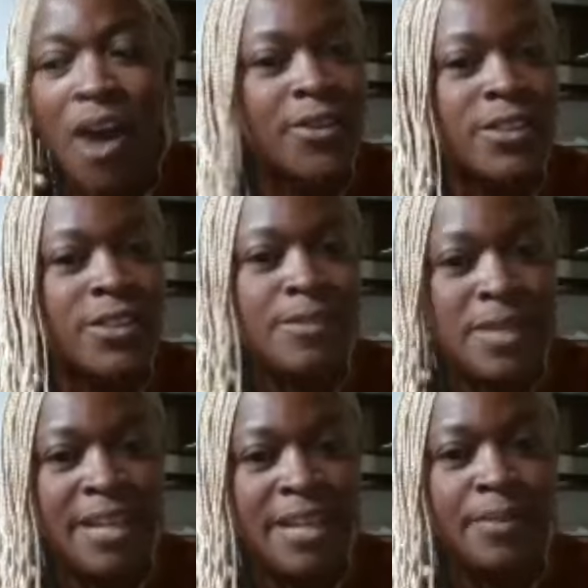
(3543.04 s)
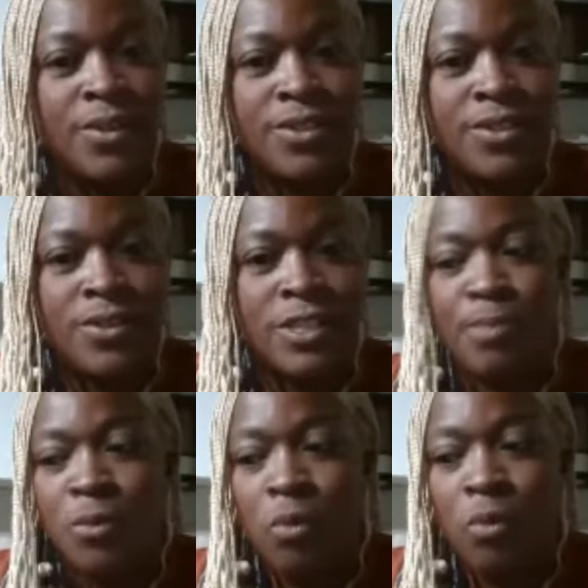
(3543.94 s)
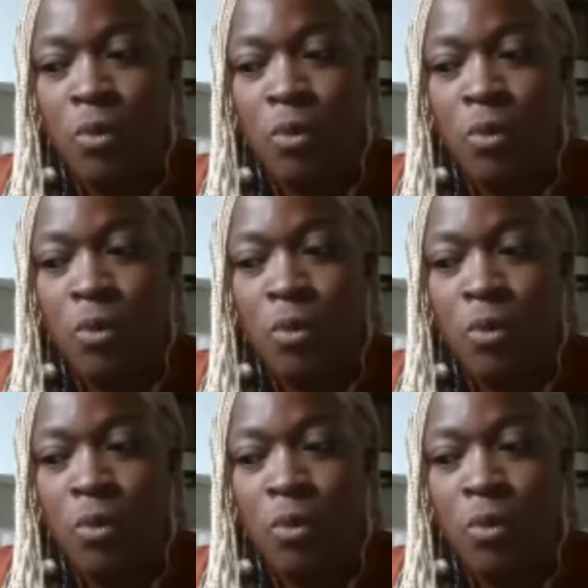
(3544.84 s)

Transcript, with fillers: honored to be able to just be